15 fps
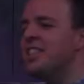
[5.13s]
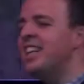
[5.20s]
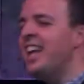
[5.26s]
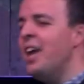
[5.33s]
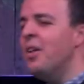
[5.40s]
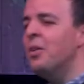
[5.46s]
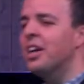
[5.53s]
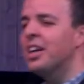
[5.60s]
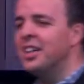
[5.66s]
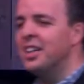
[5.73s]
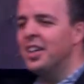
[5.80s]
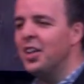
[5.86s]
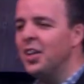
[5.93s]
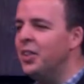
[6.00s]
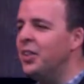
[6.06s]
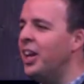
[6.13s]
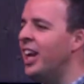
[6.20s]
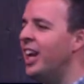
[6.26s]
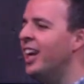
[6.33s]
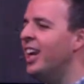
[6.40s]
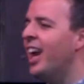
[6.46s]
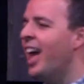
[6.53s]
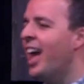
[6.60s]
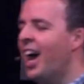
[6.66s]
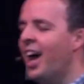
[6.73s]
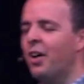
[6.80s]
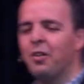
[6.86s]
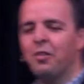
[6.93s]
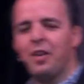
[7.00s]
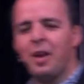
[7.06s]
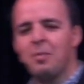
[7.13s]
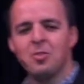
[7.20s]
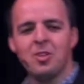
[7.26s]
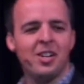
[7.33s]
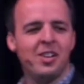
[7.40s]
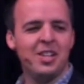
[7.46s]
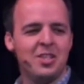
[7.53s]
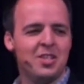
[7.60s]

today we're concluding our February